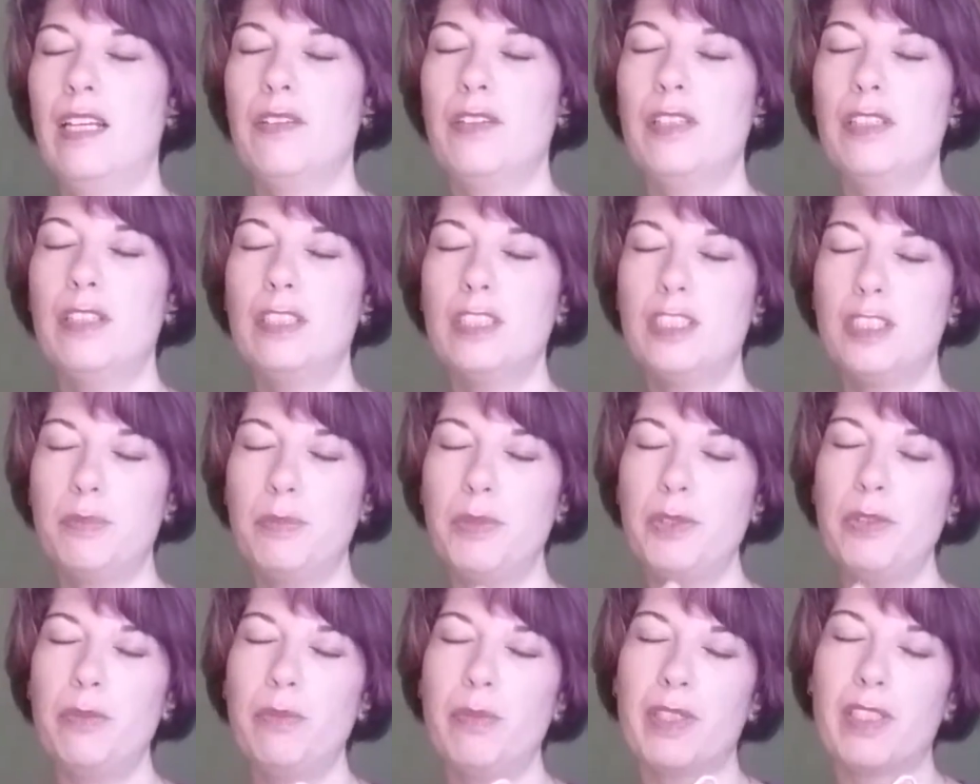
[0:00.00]
That the
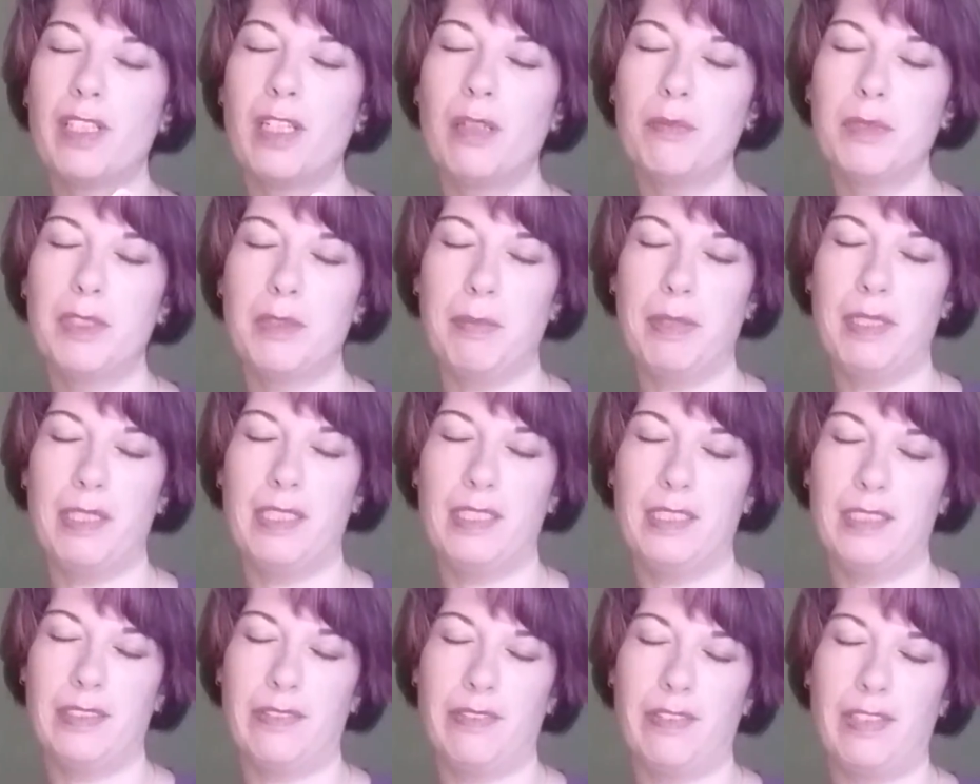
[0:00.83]
spoon becomes
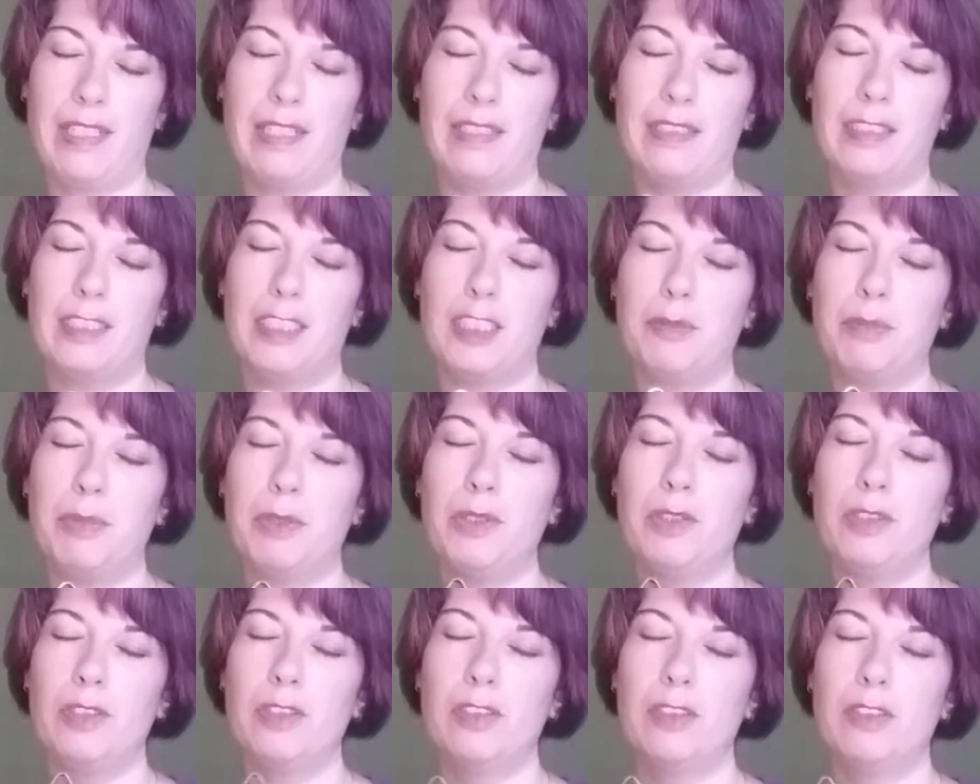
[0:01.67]
part of that. The
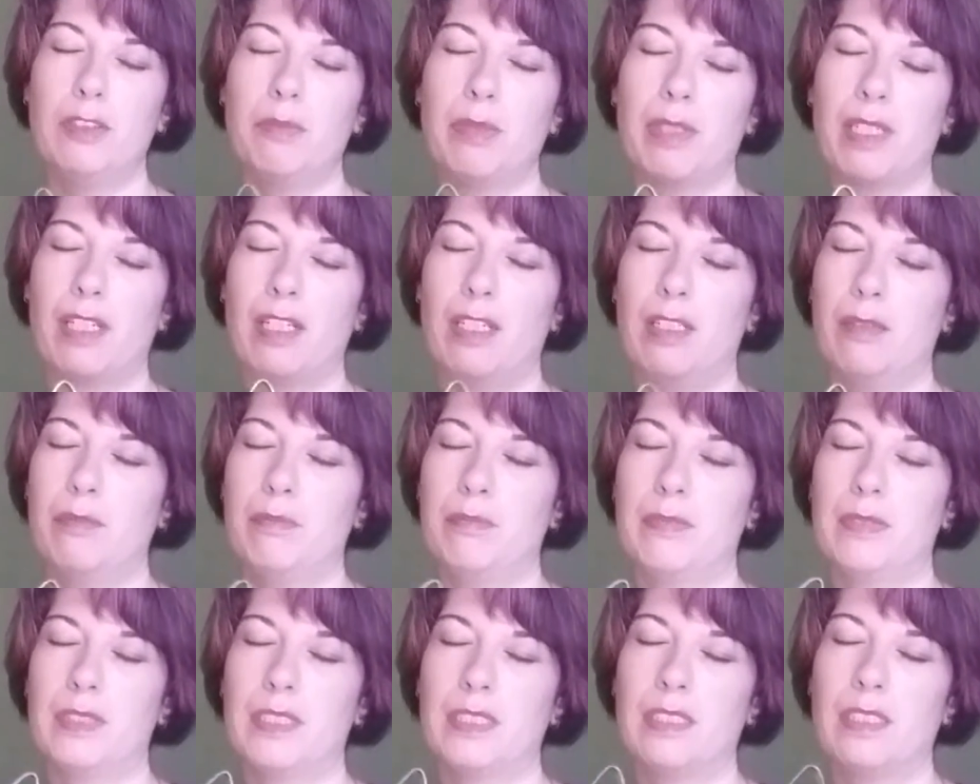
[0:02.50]
spoon
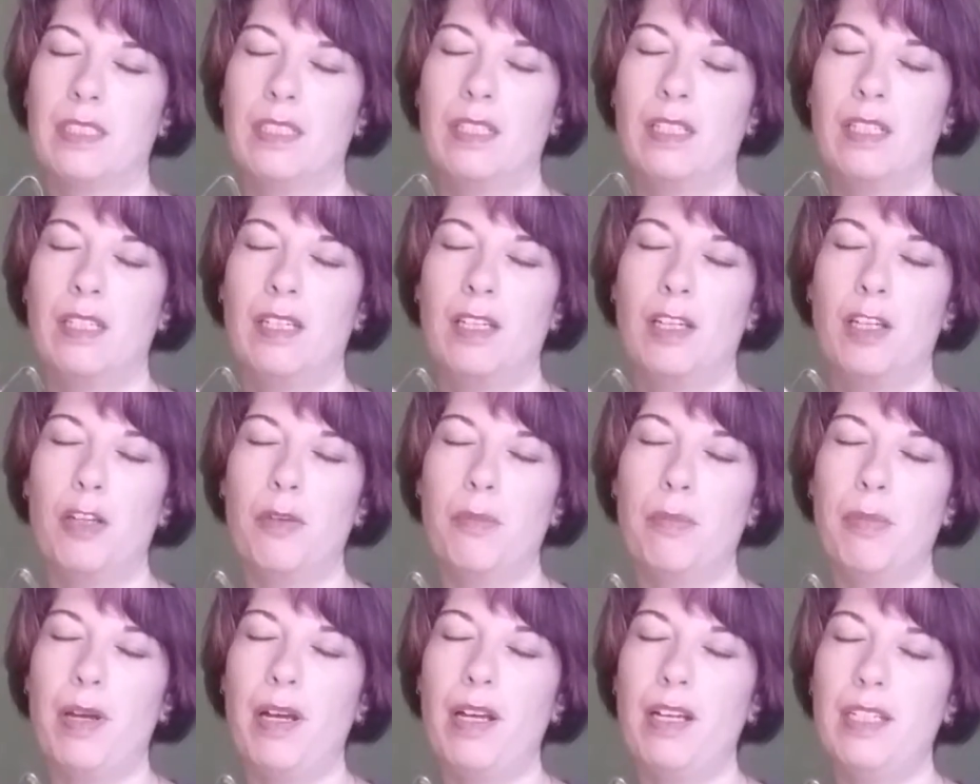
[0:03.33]
becomes
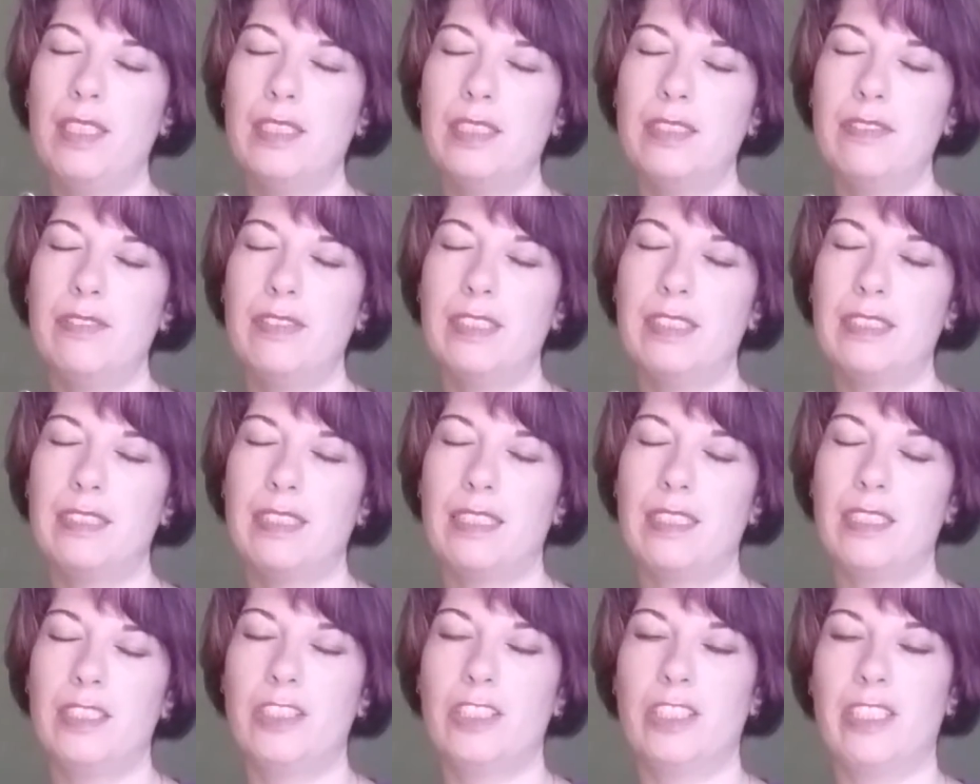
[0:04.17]
part of this
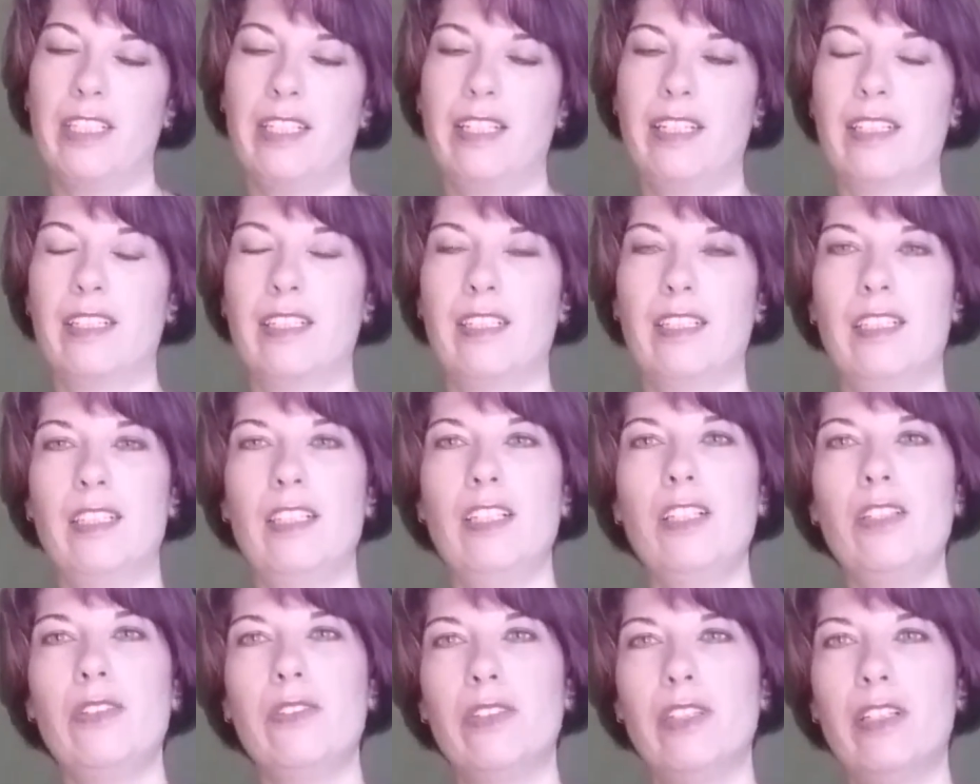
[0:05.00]
energy.
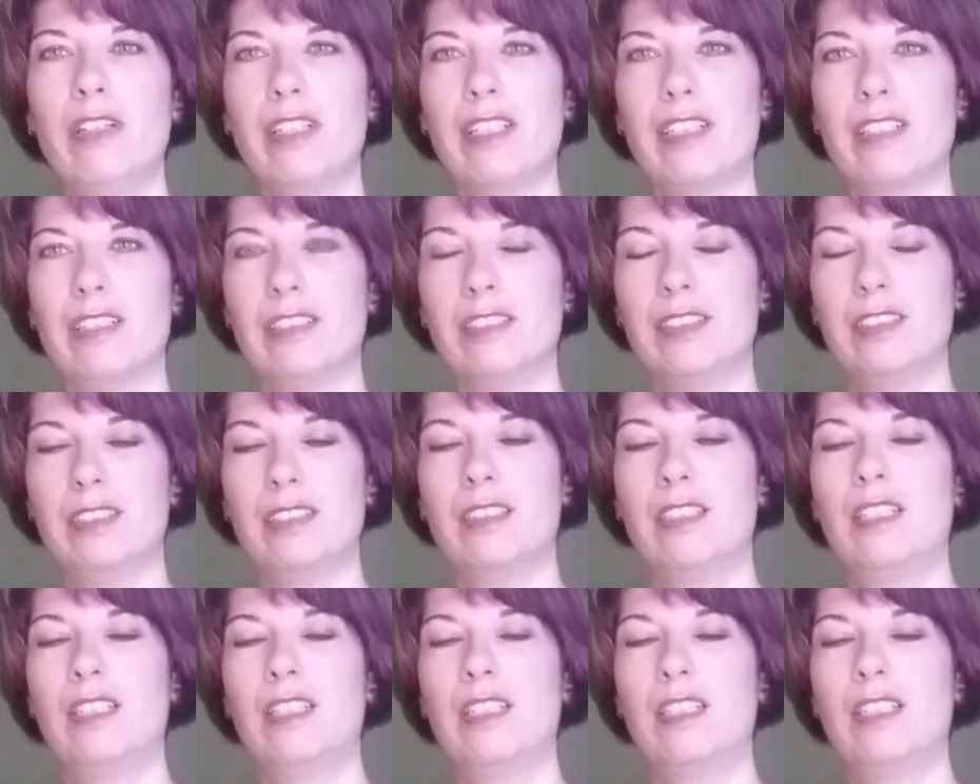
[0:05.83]
Oh, there it goes.